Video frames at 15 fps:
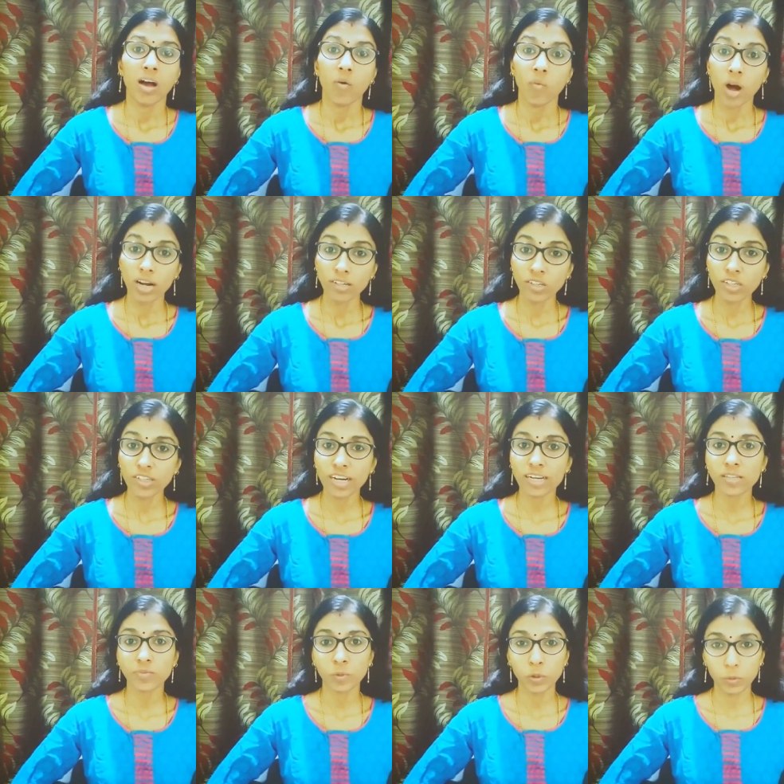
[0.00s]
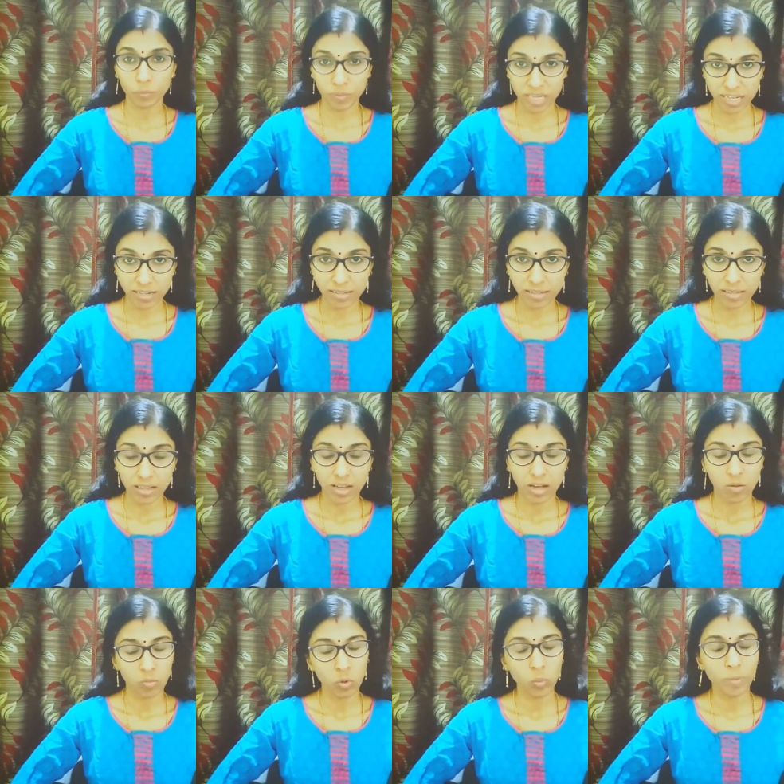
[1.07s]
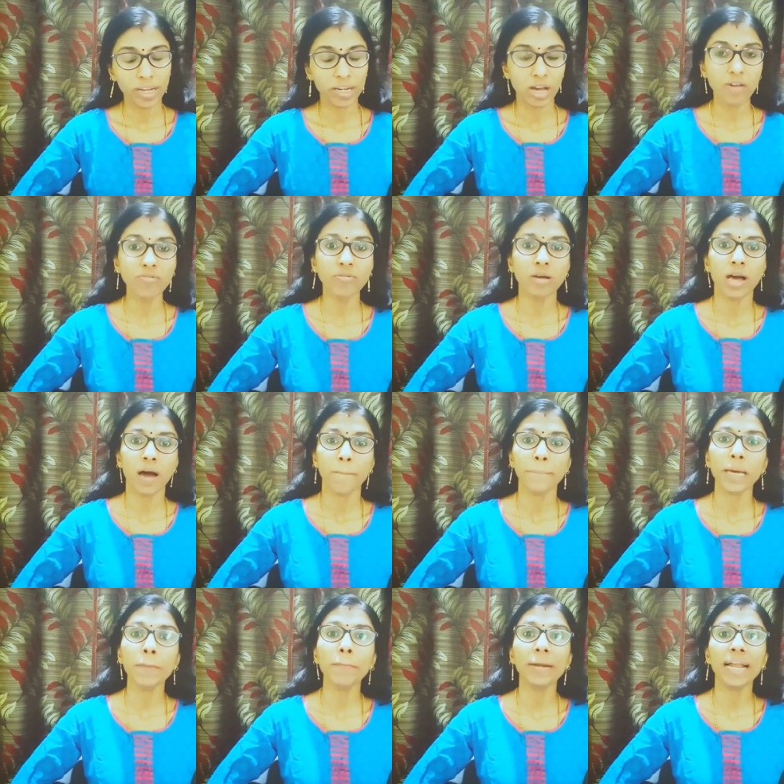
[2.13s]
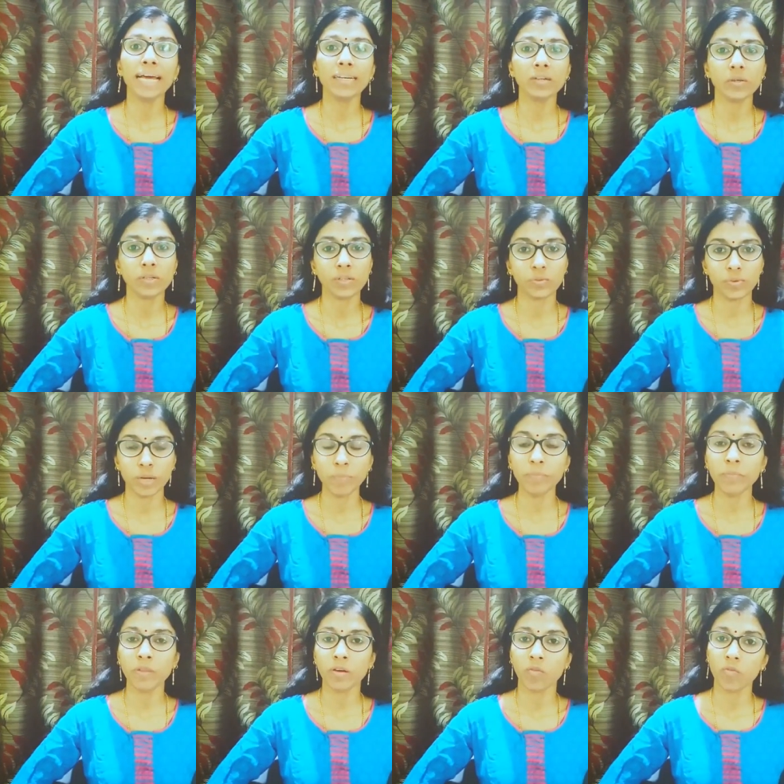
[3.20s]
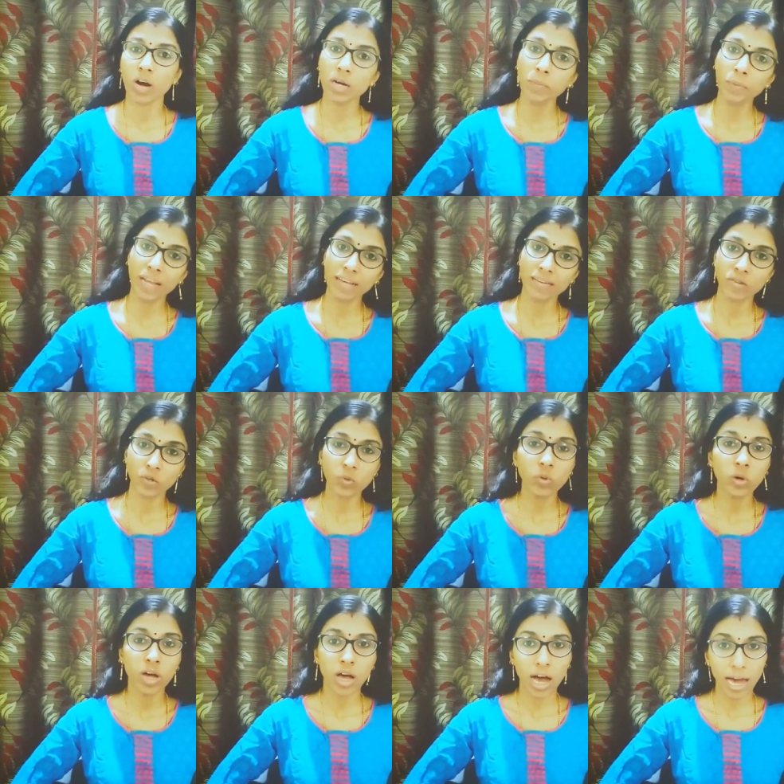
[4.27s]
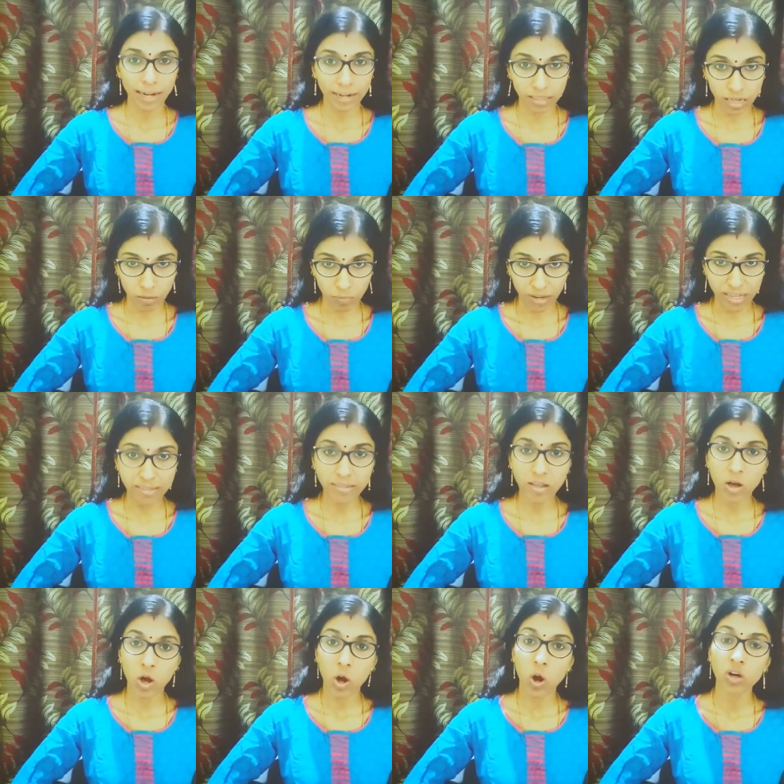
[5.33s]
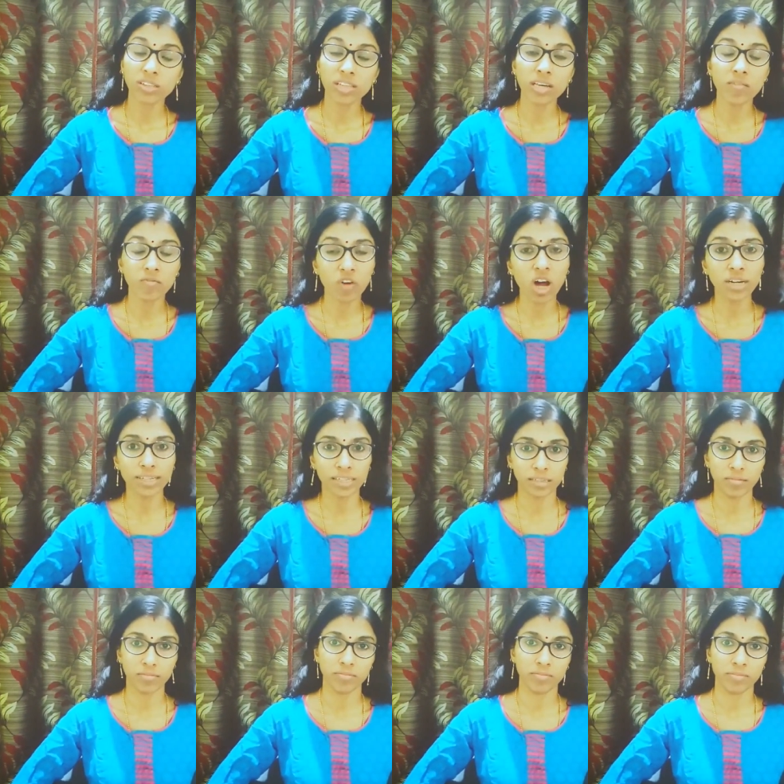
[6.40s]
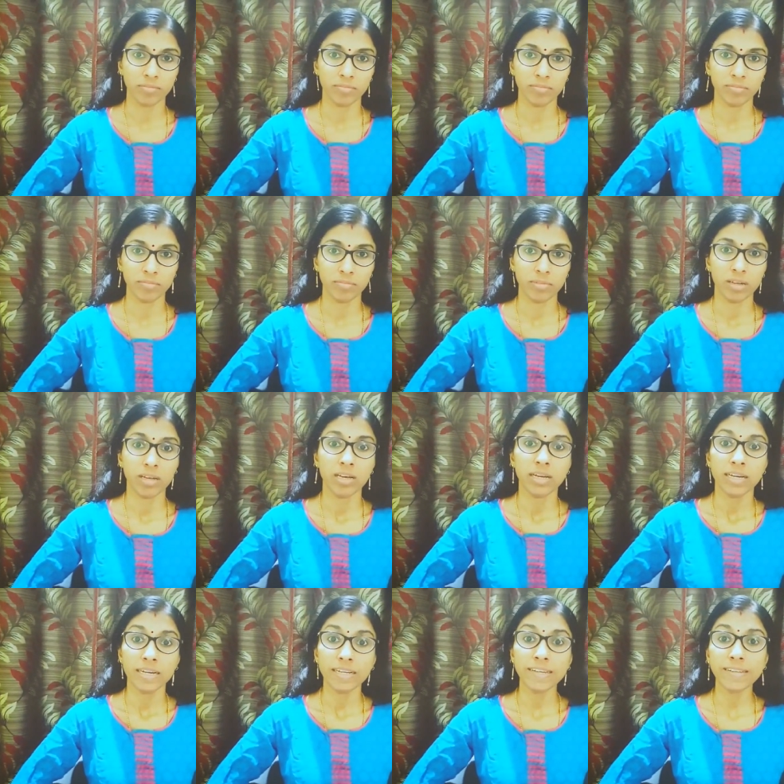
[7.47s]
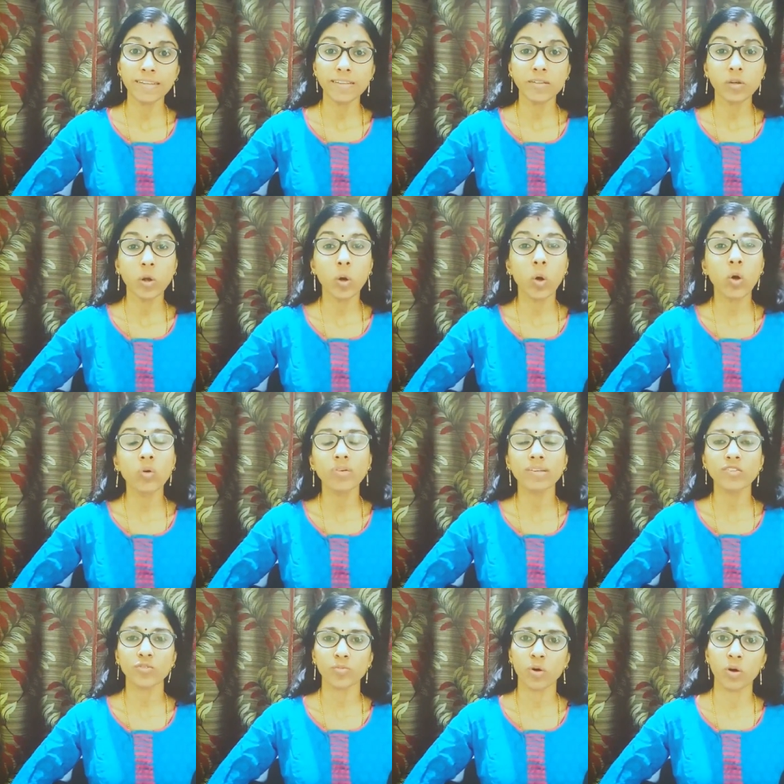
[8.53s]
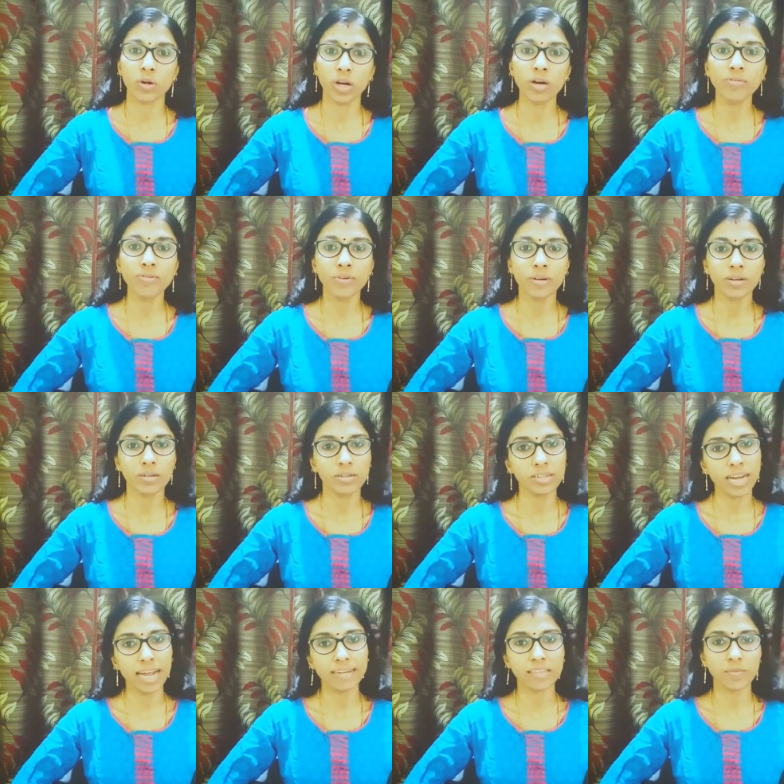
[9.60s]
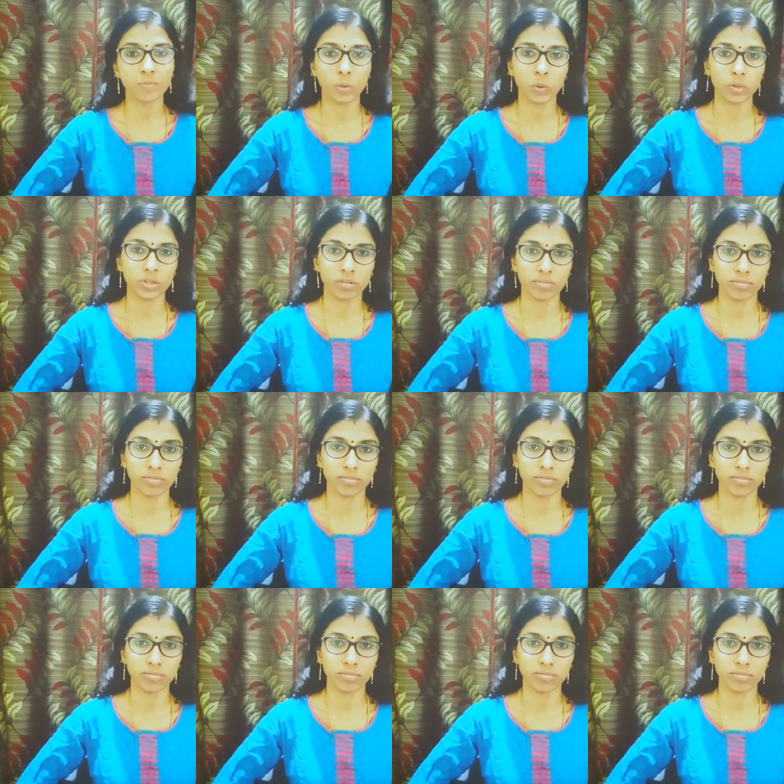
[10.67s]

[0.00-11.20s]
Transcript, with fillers: Water transport means movement of people and goods from one place to another place on the water. It is the slowest mode of transport.